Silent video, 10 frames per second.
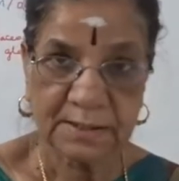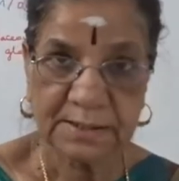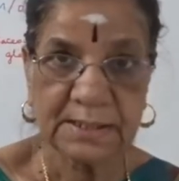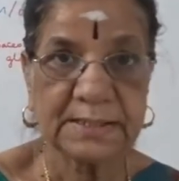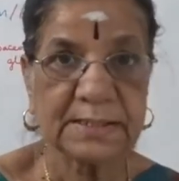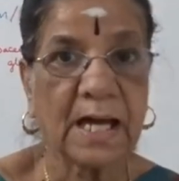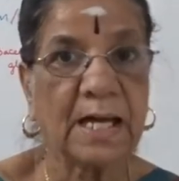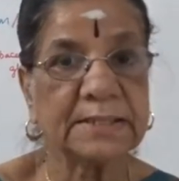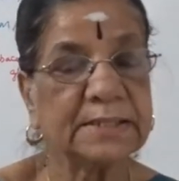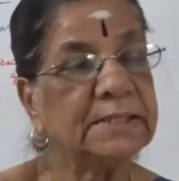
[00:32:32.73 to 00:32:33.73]
get
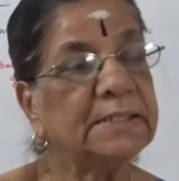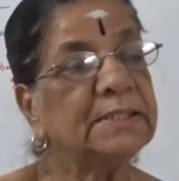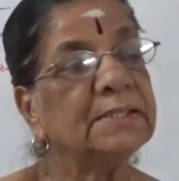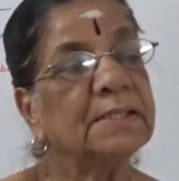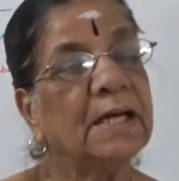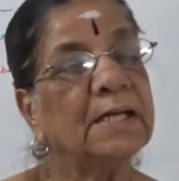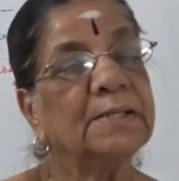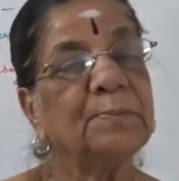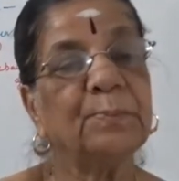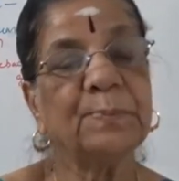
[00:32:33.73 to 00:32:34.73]
acne
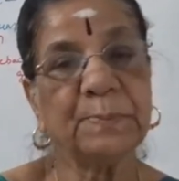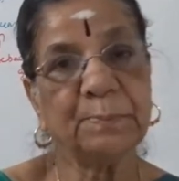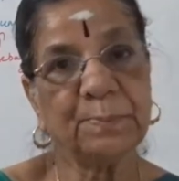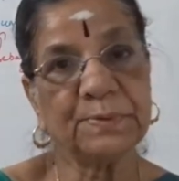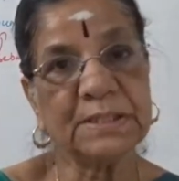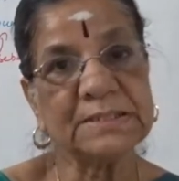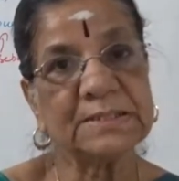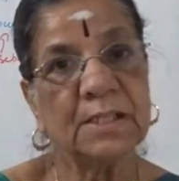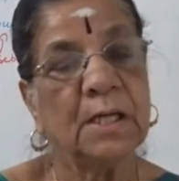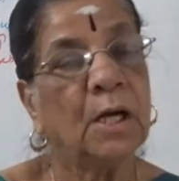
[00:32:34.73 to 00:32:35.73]
and pimples
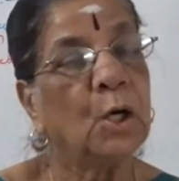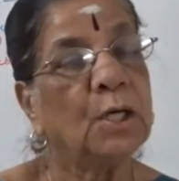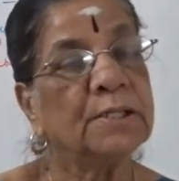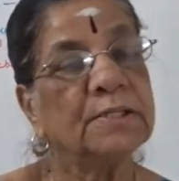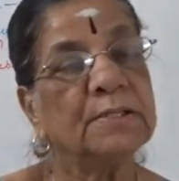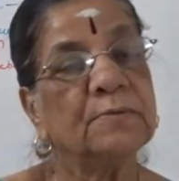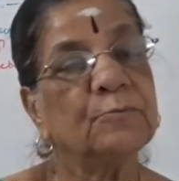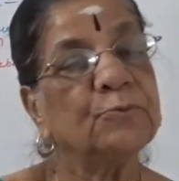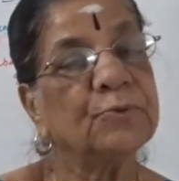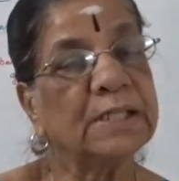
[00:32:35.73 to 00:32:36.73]
on
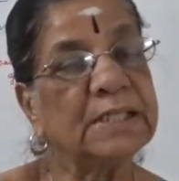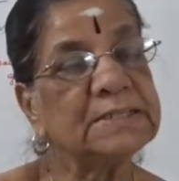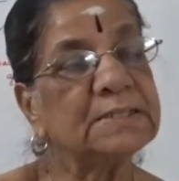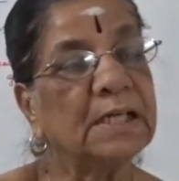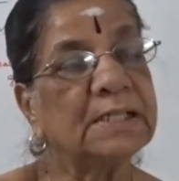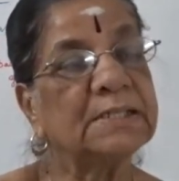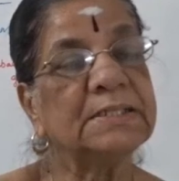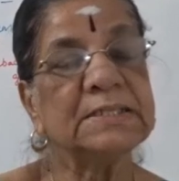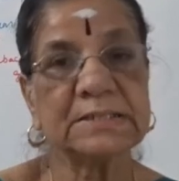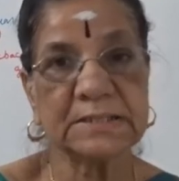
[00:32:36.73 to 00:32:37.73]
the face at
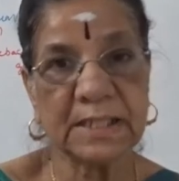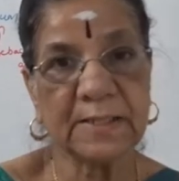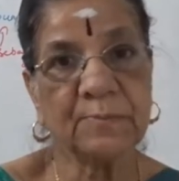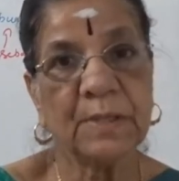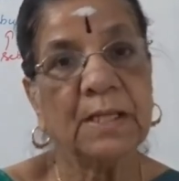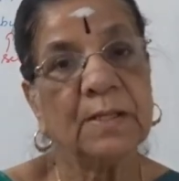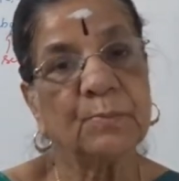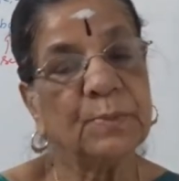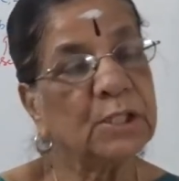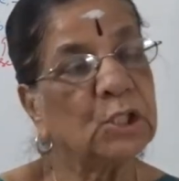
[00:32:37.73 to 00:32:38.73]
this time
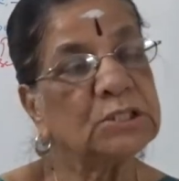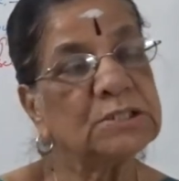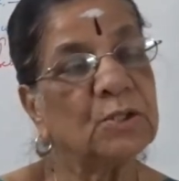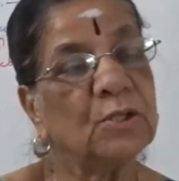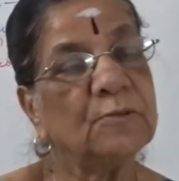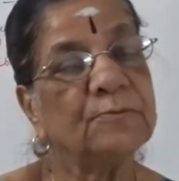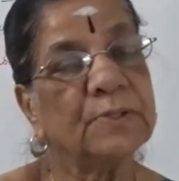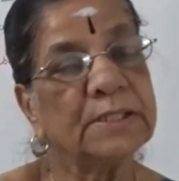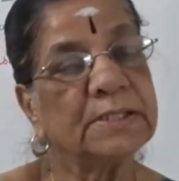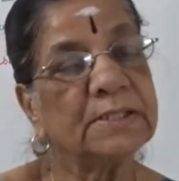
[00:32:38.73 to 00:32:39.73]
because
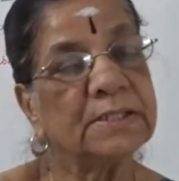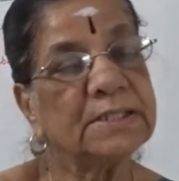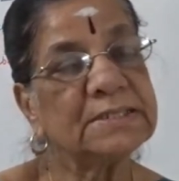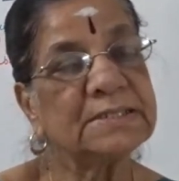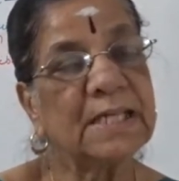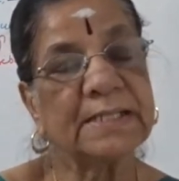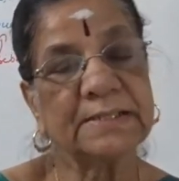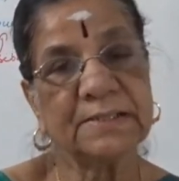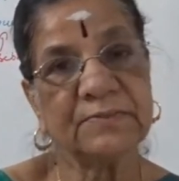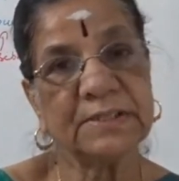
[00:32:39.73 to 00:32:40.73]
of increased
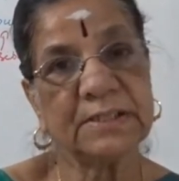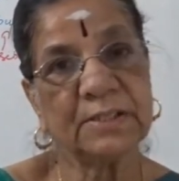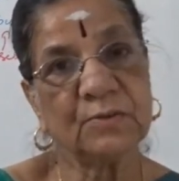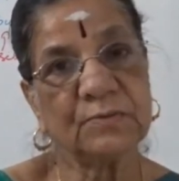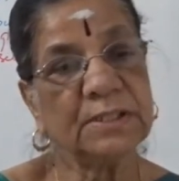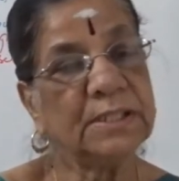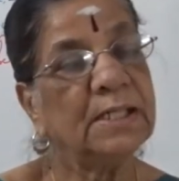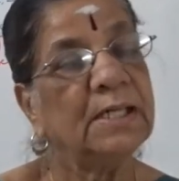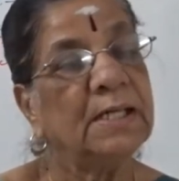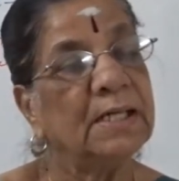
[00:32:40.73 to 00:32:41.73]
activity of
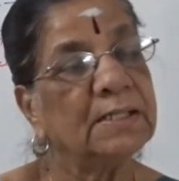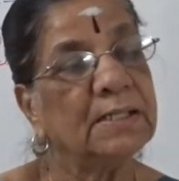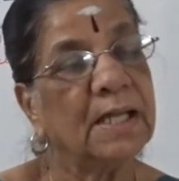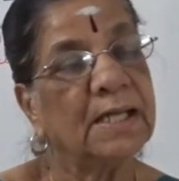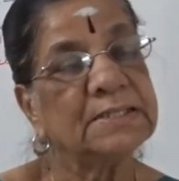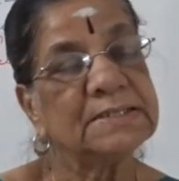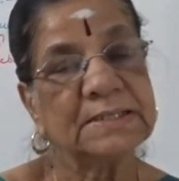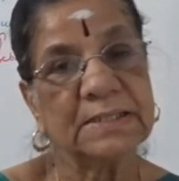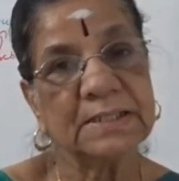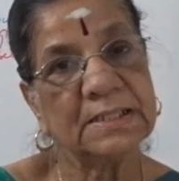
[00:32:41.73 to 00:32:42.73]
the glands
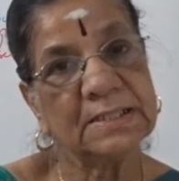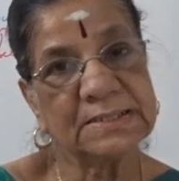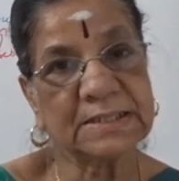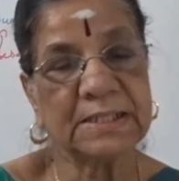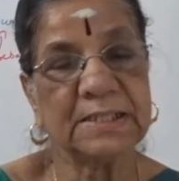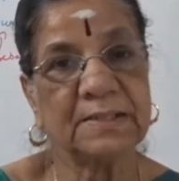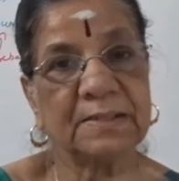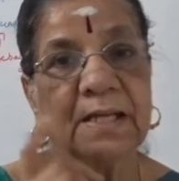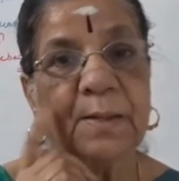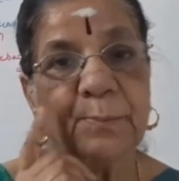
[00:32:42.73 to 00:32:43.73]
in the
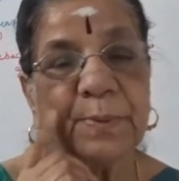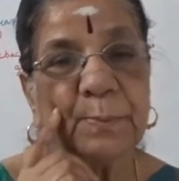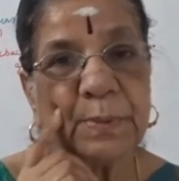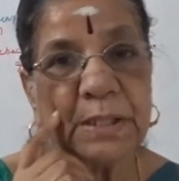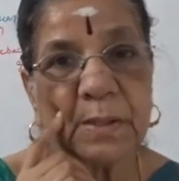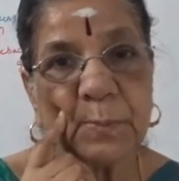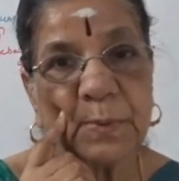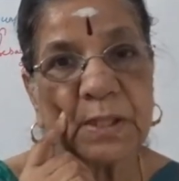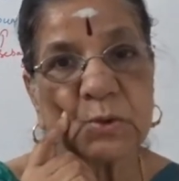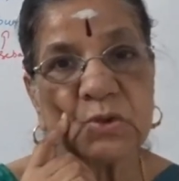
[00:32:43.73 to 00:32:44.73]
skin. Pimple la
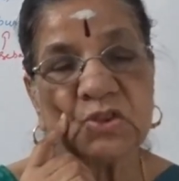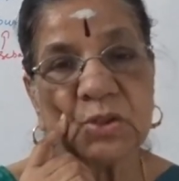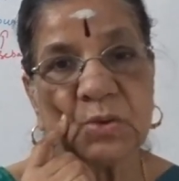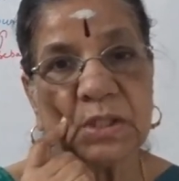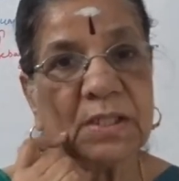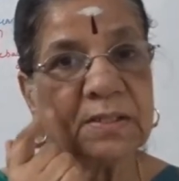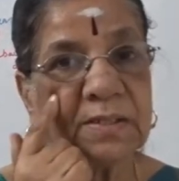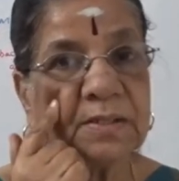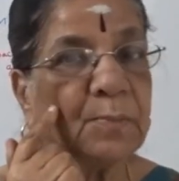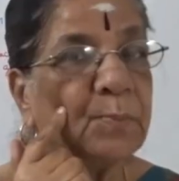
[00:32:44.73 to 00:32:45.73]
paru chulula,
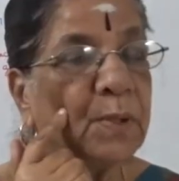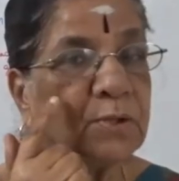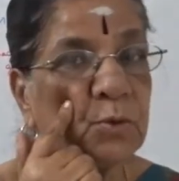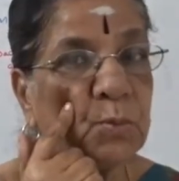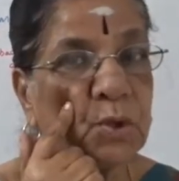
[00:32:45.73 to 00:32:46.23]
the paru